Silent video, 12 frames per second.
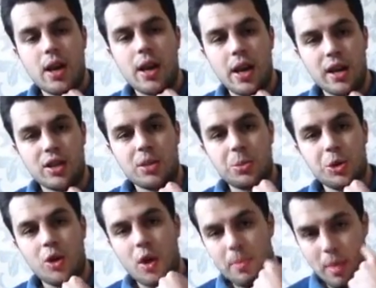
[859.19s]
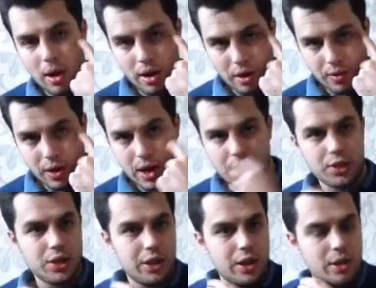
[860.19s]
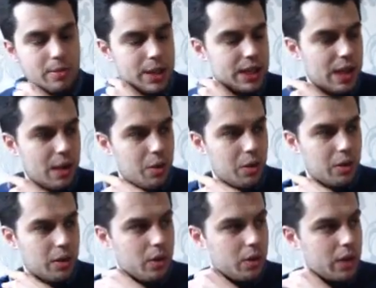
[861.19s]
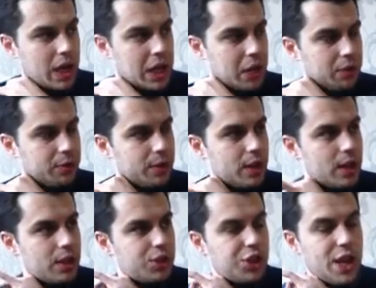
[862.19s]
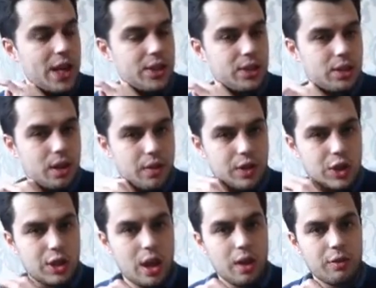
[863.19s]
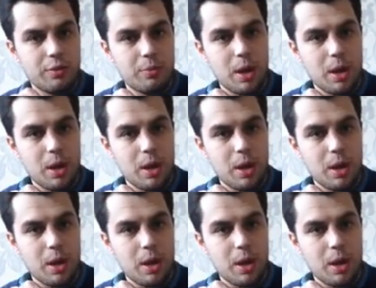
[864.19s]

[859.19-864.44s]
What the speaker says: hit the subscribe button over there so you don't miss out on any of Jet's other stuff.